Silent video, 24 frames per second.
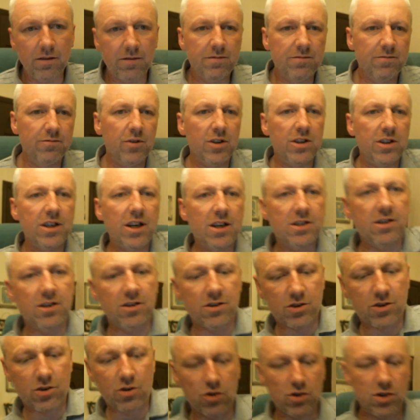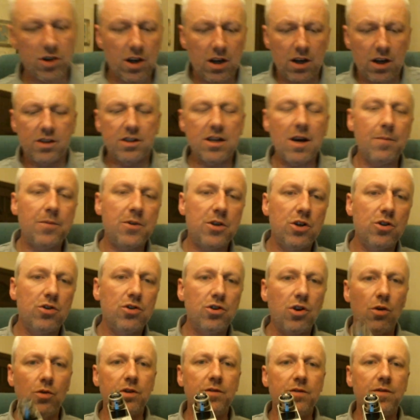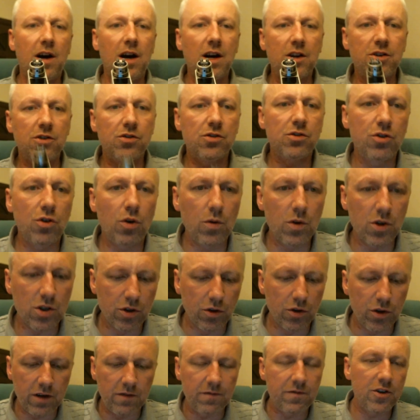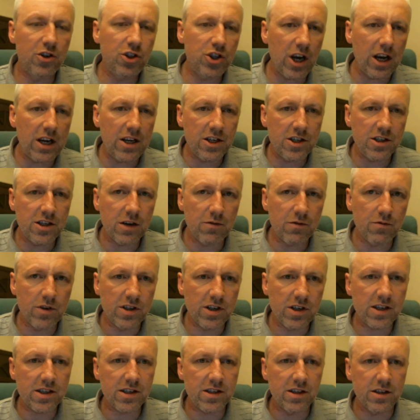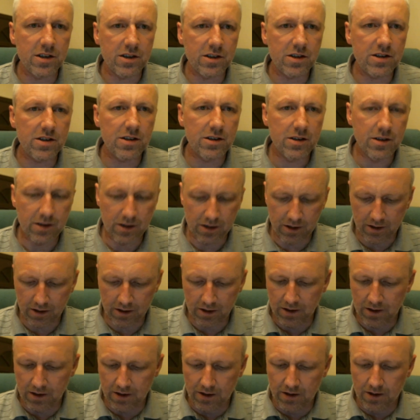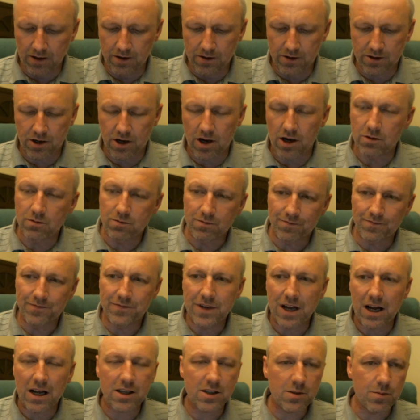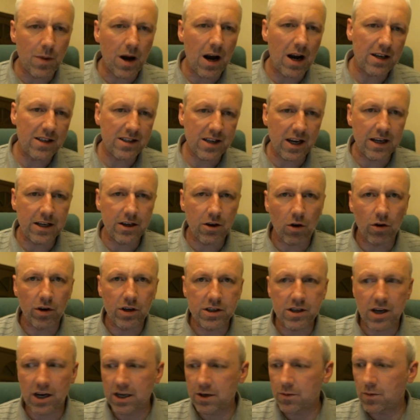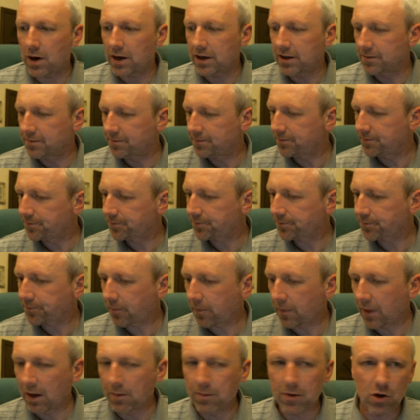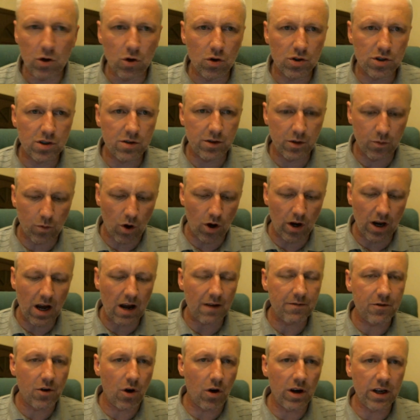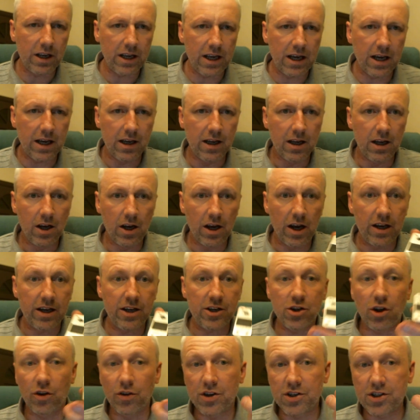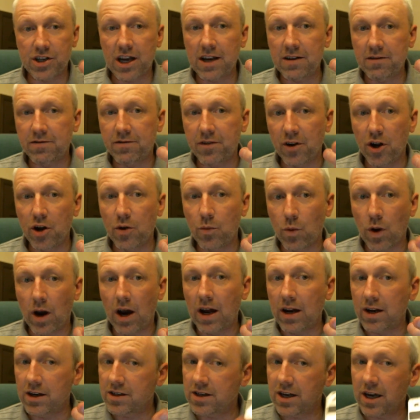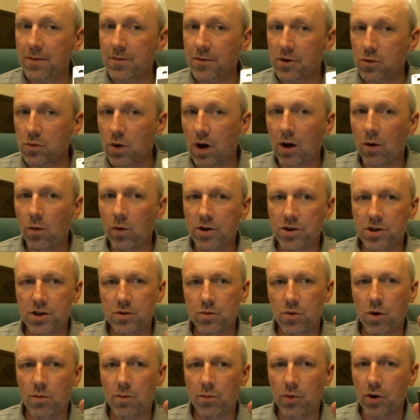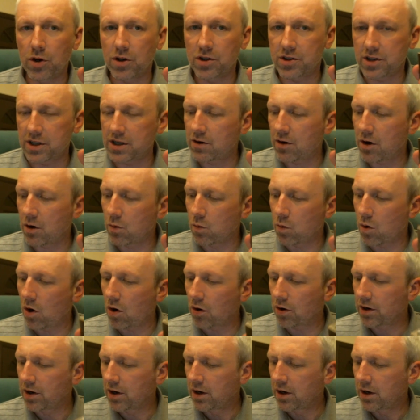resistance, because temperature control devices are always looking for changes in resistance. So that's my take on it anyway. Because the one I've got here, and it's on the same firmware as him as well, which is 1.01.